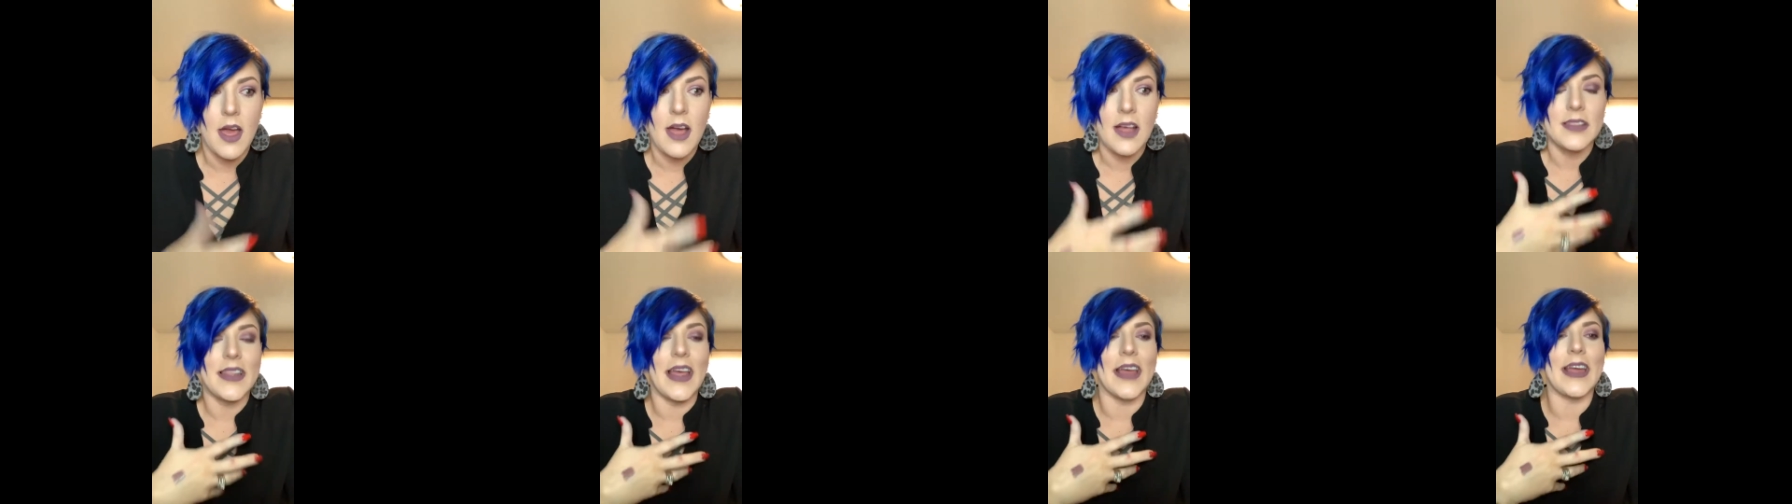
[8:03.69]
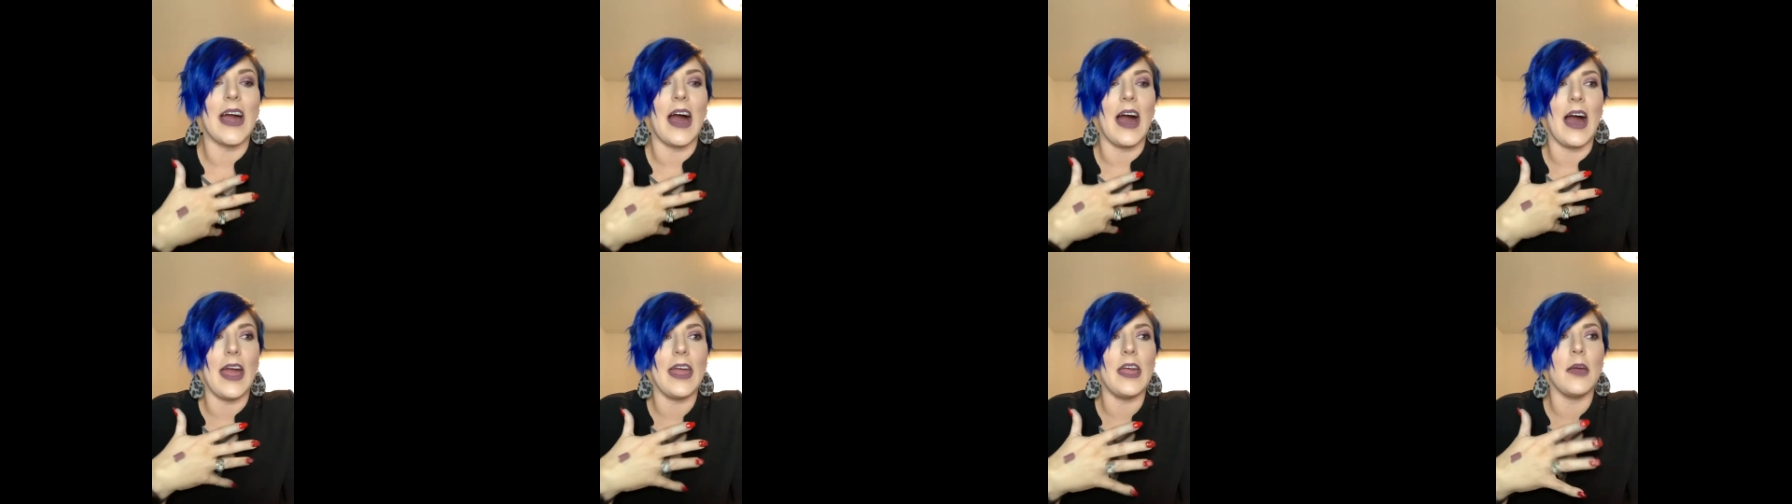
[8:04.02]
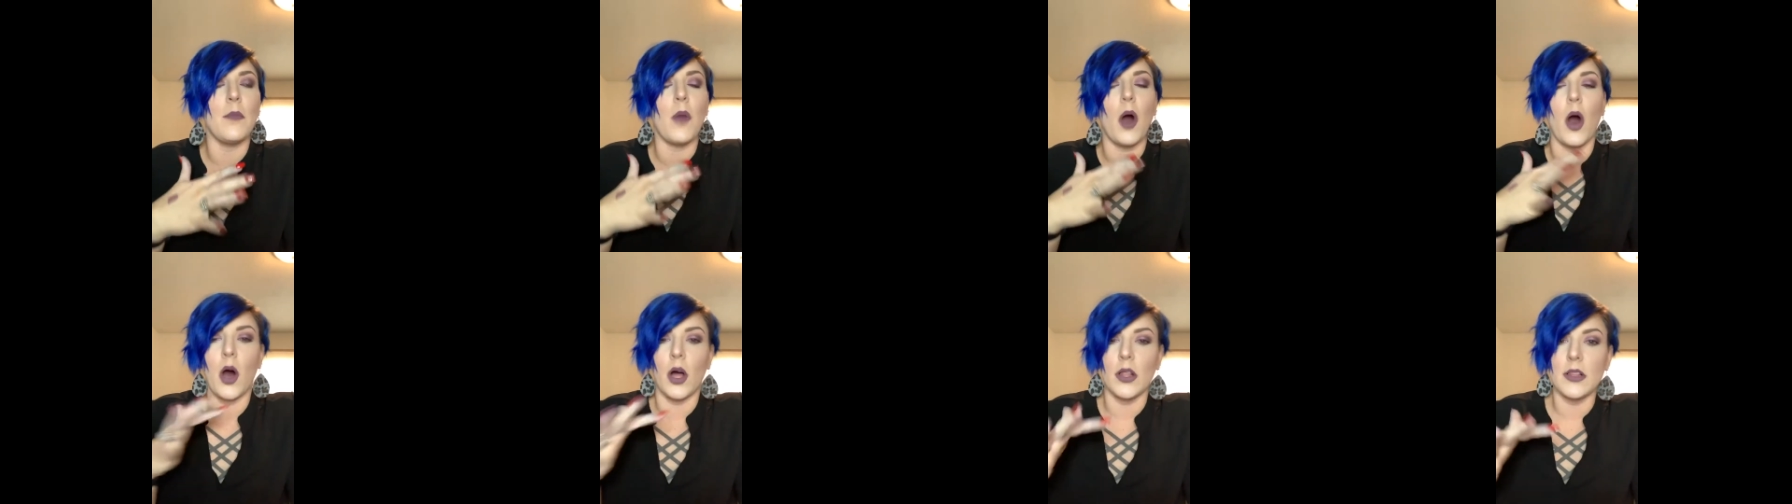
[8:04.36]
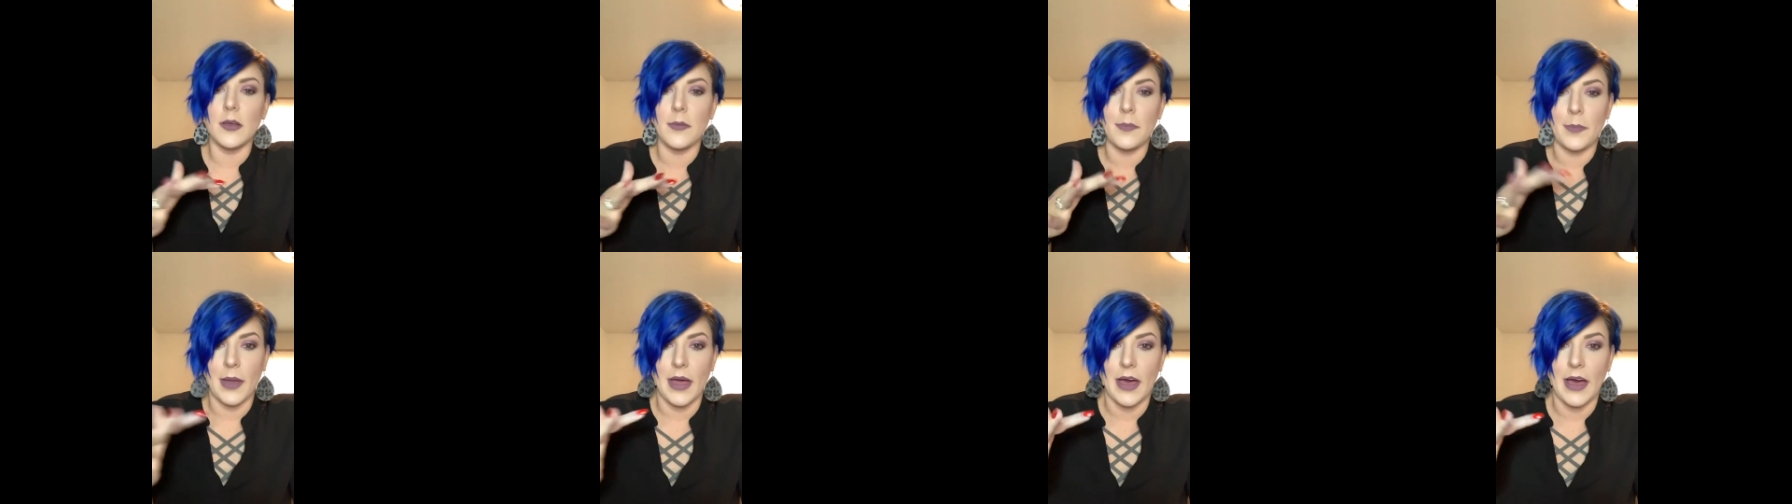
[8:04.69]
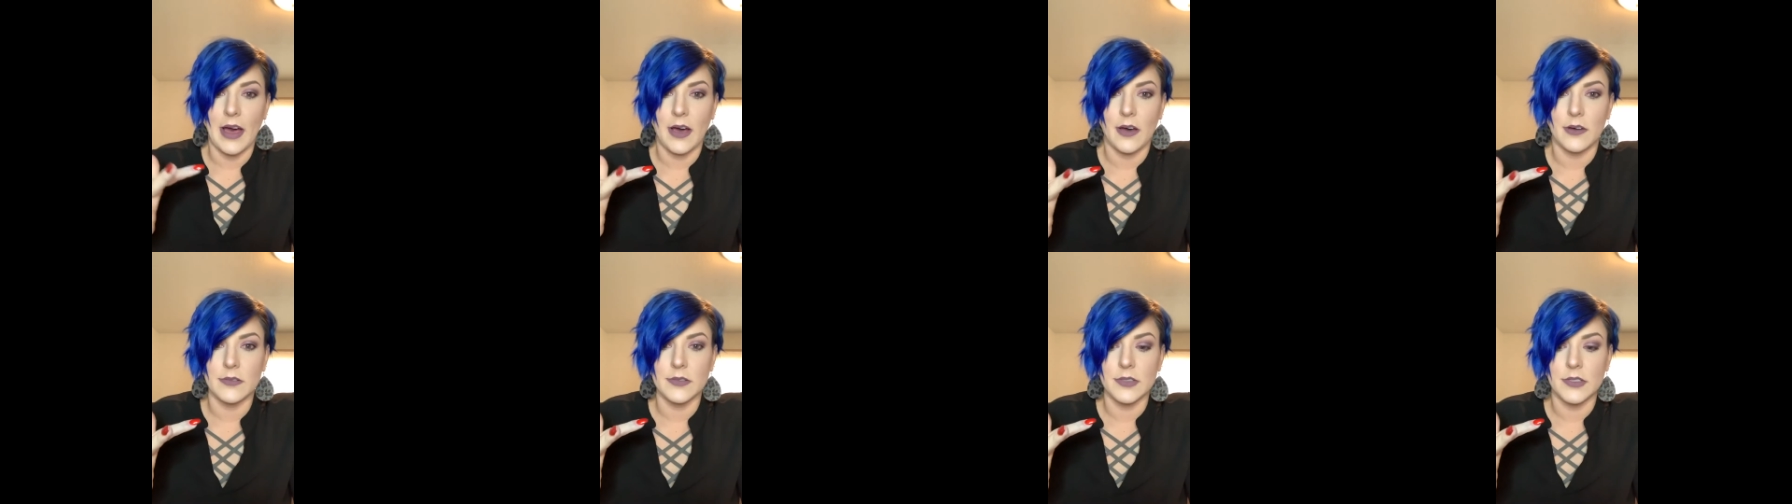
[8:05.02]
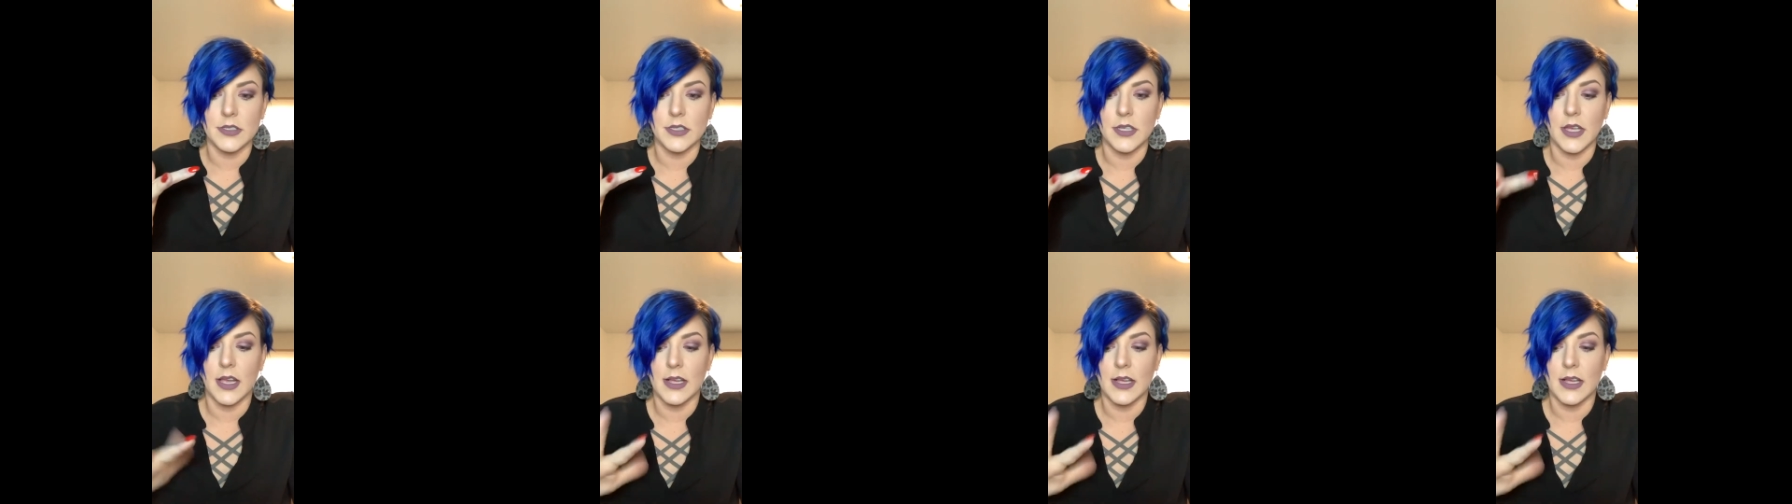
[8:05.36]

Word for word: Like I am all about